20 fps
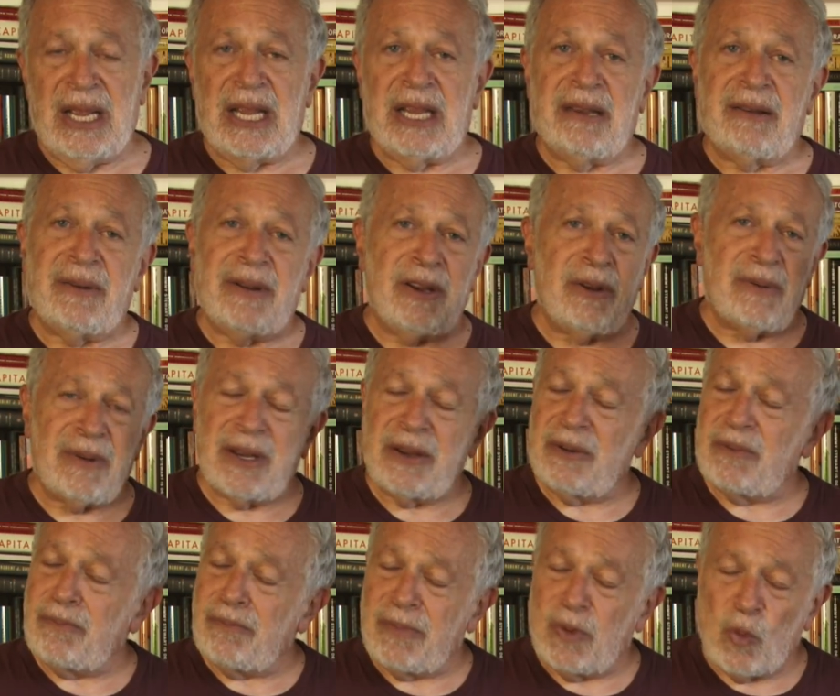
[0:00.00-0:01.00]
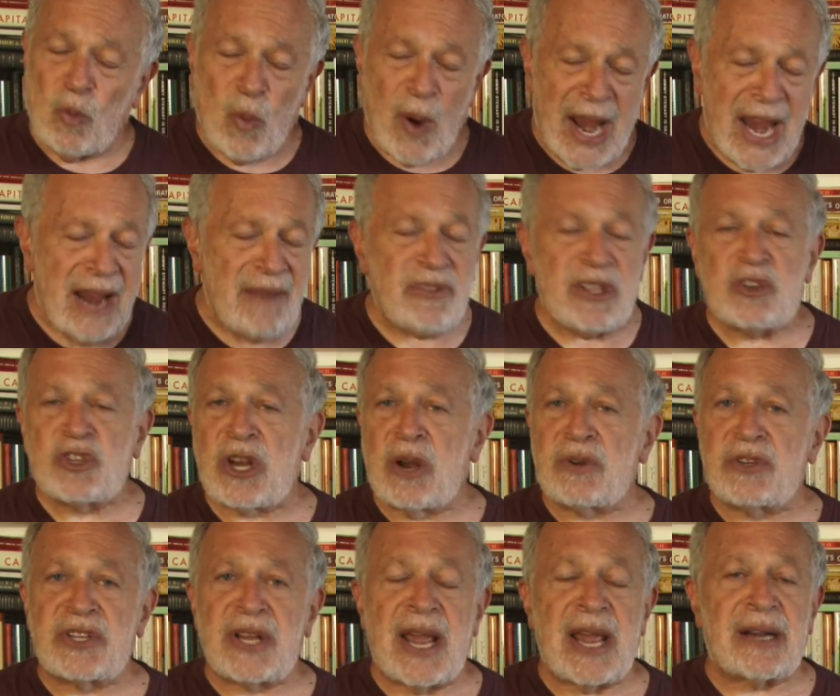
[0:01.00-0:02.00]
You waive the
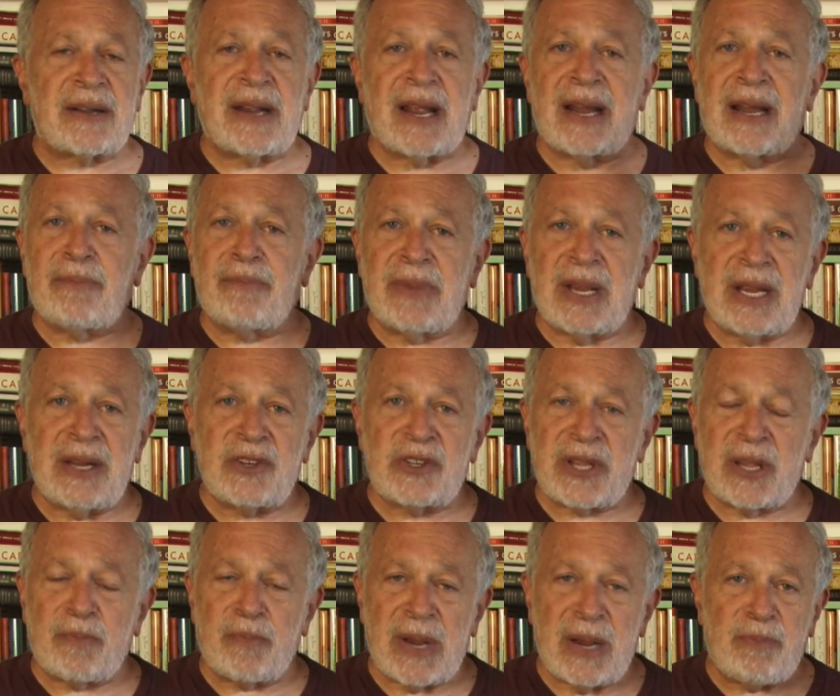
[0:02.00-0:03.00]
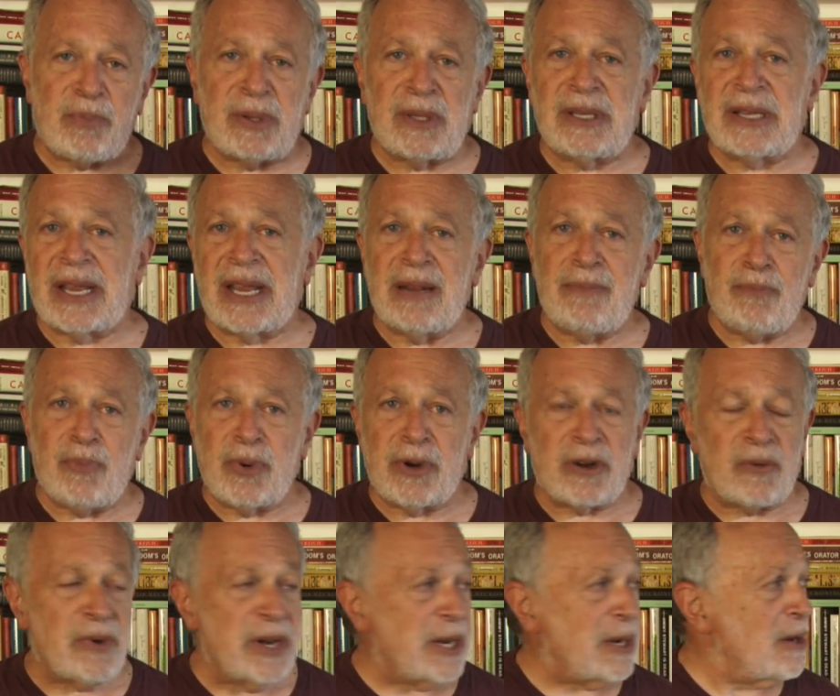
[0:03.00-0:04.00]
Jones Act, and it means that people in
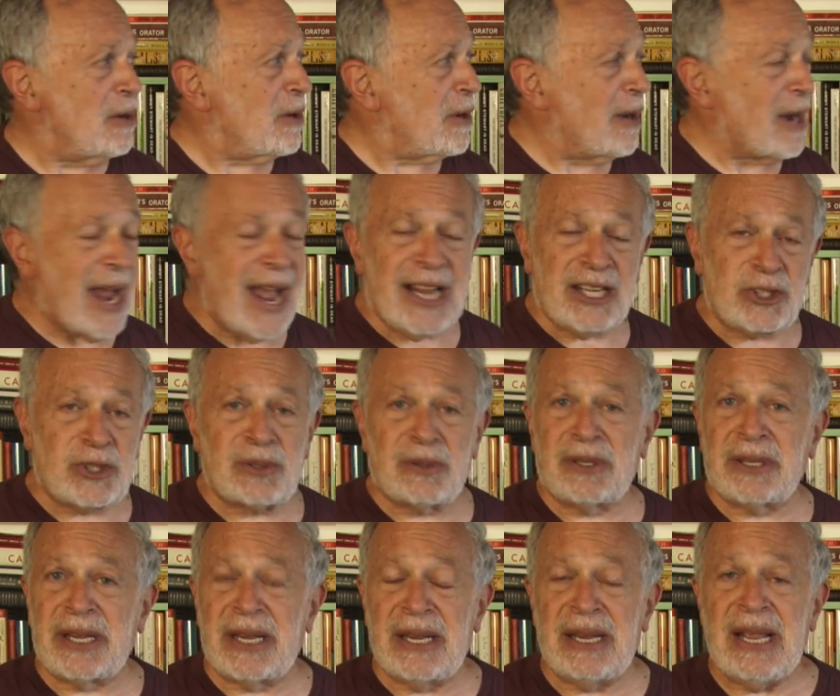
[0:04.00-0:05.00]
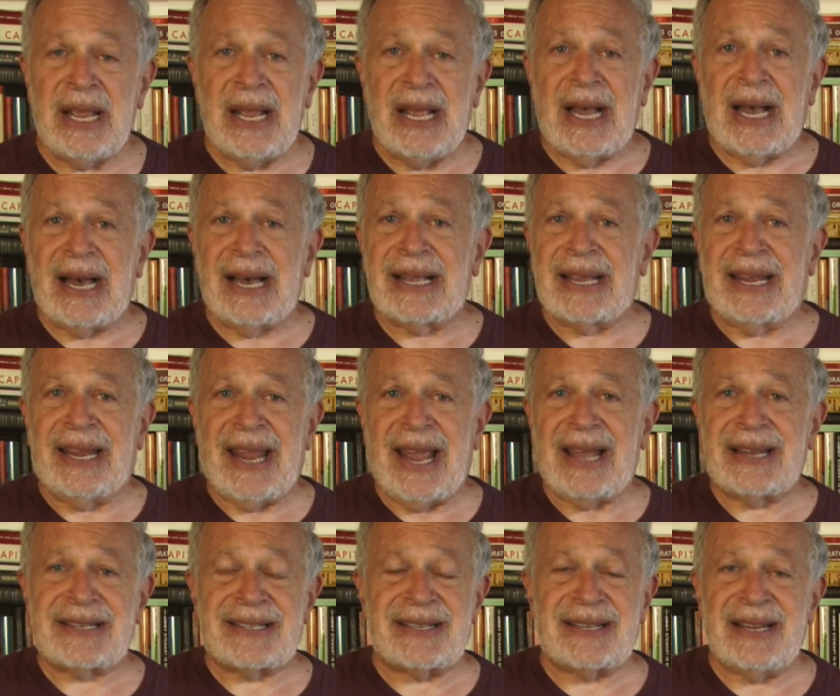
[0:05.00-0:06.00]
Puerto Rico can actually
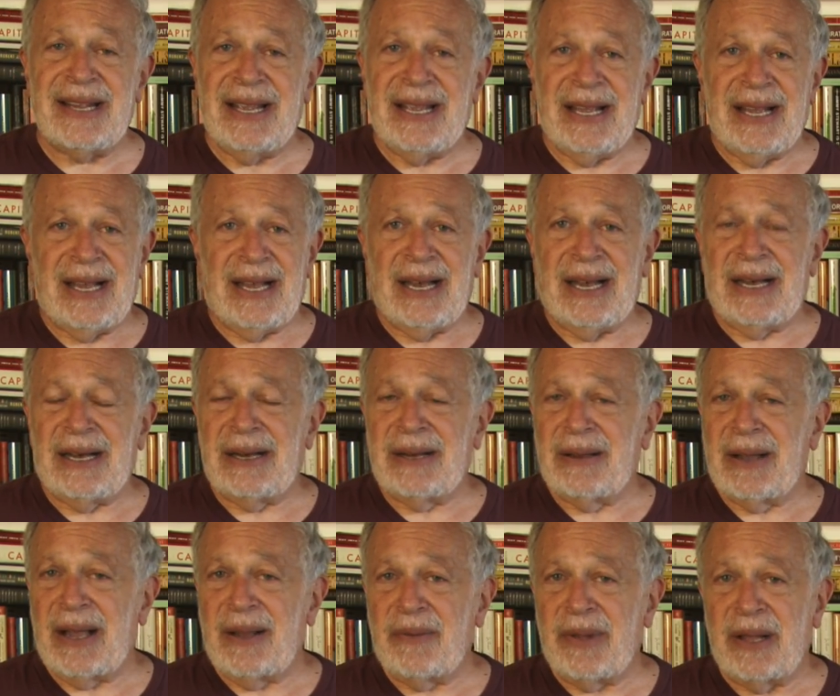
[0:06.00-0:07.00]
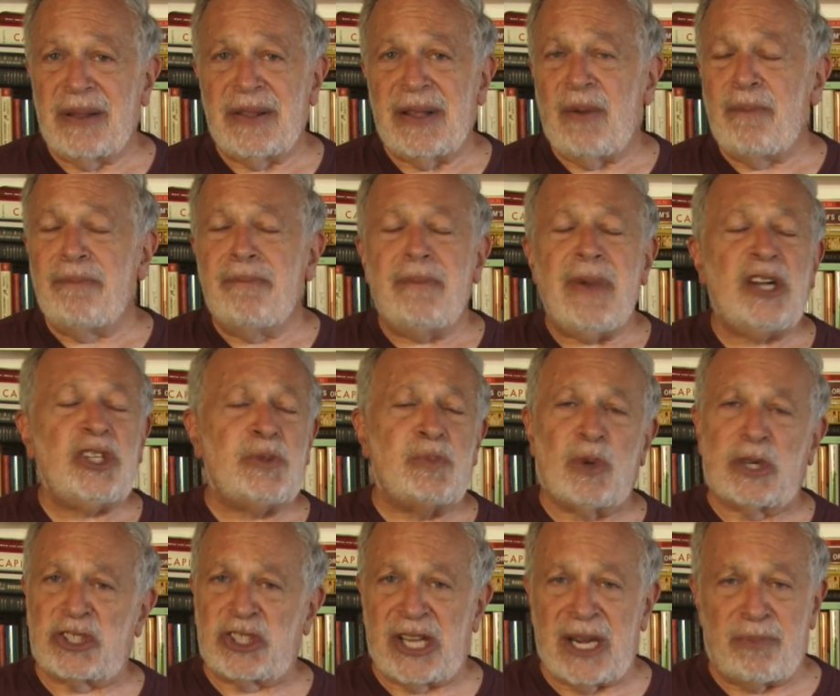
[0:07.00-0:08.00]
get
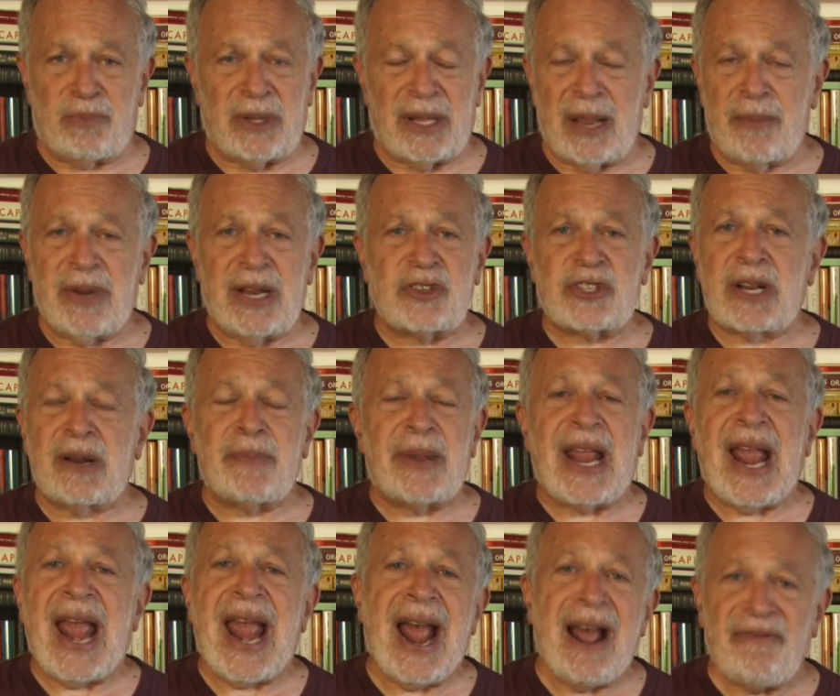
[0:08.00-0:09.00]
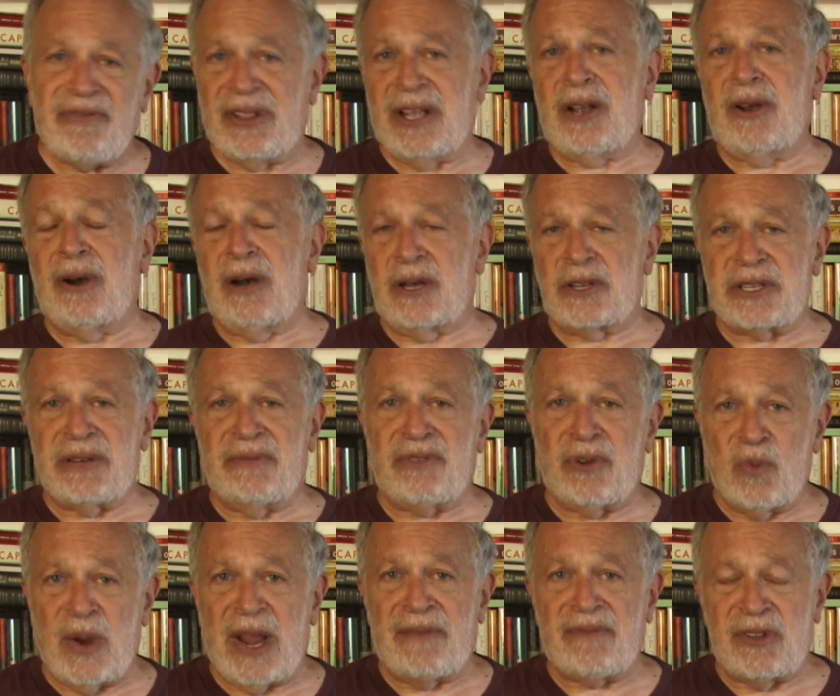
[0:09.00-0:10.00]
much more cheaply. I mean, it's going to be half the cost
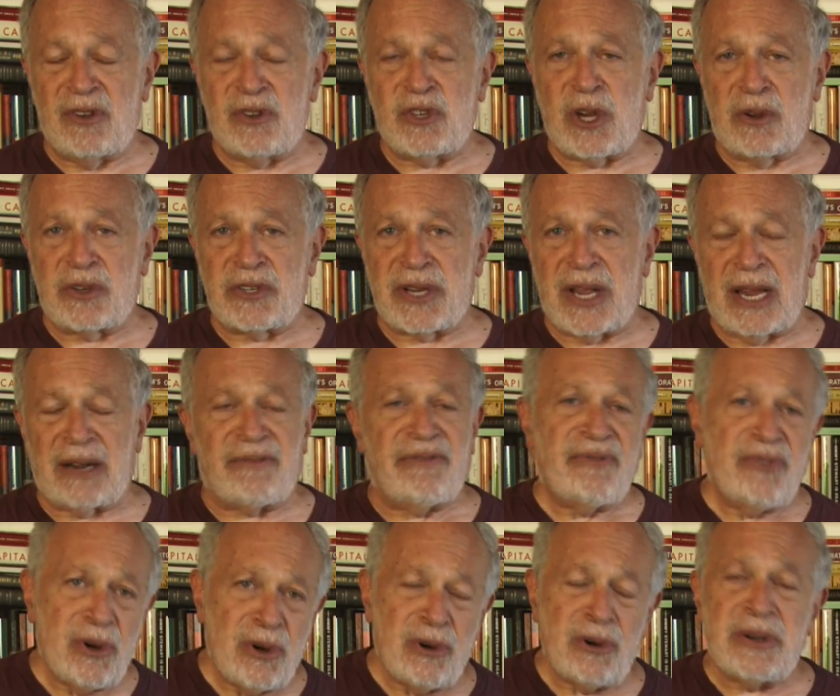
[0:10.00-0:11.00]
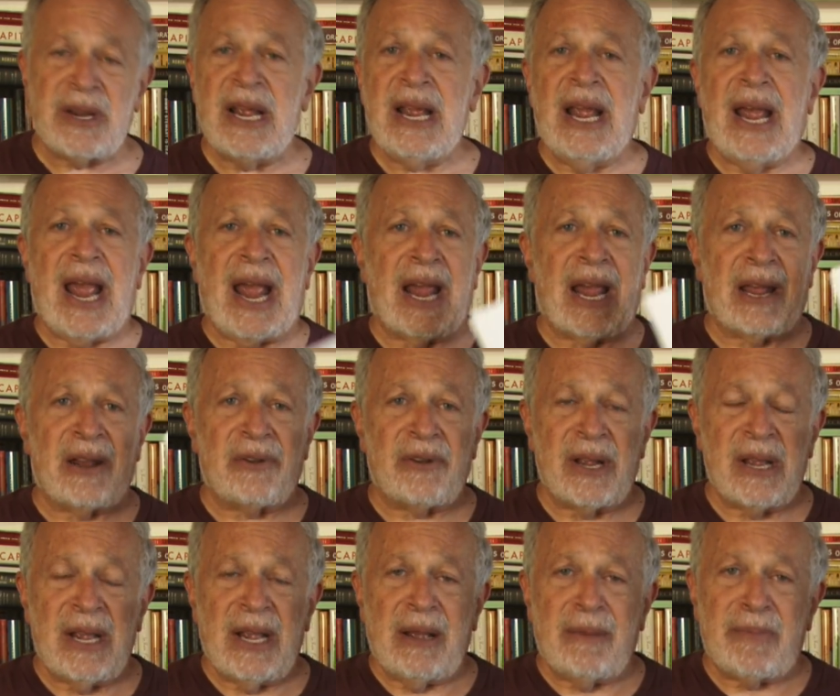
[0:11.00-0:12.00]
if you waive the Jones Act. Food
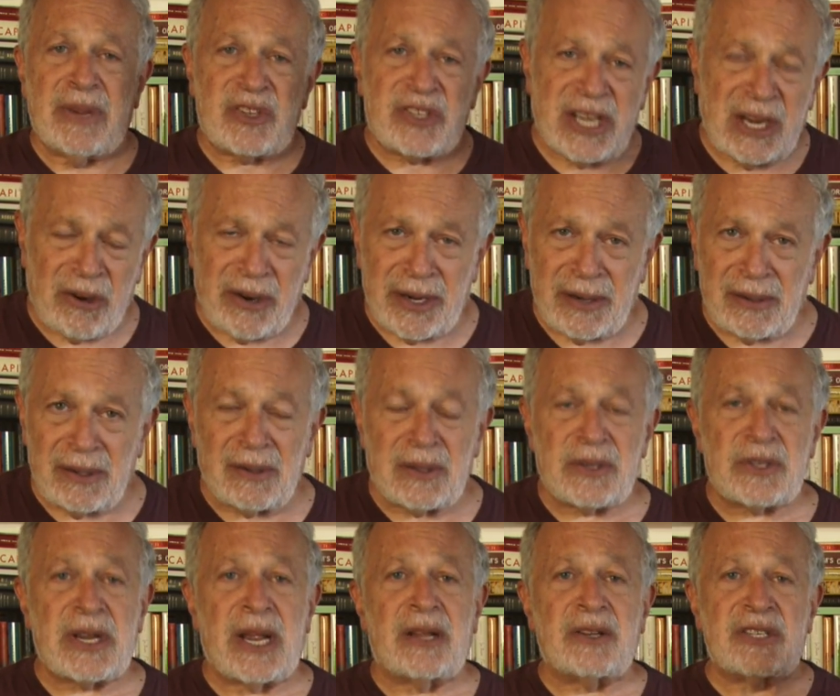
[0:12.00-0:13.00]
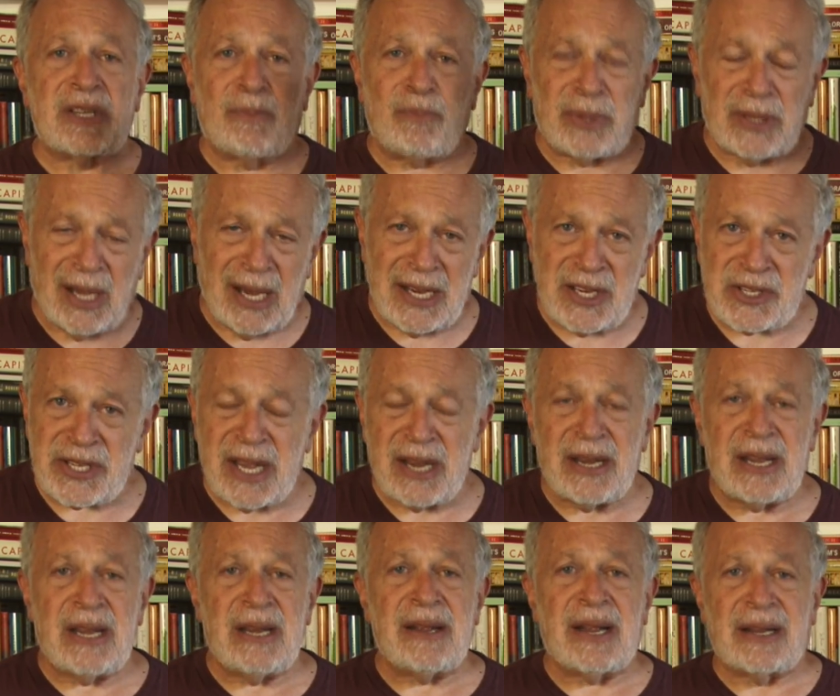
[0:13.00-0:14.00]
and materials and supplies
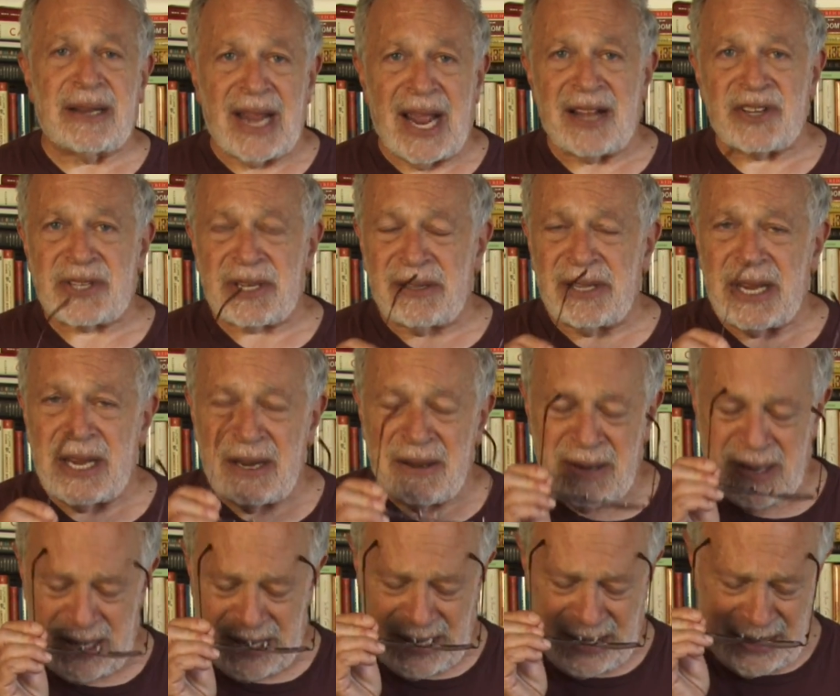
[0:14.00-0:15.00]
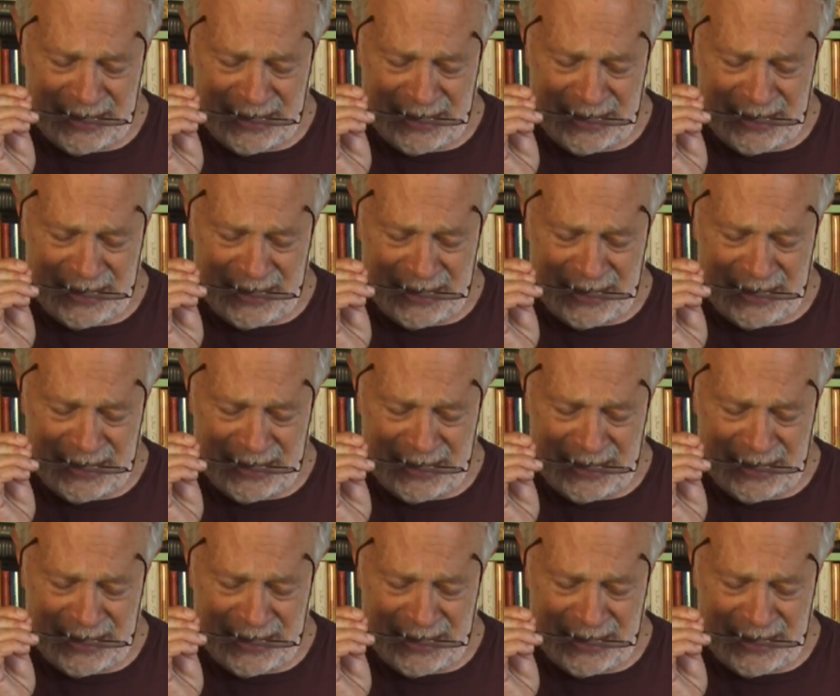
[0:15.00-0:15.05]
they need and gasoline.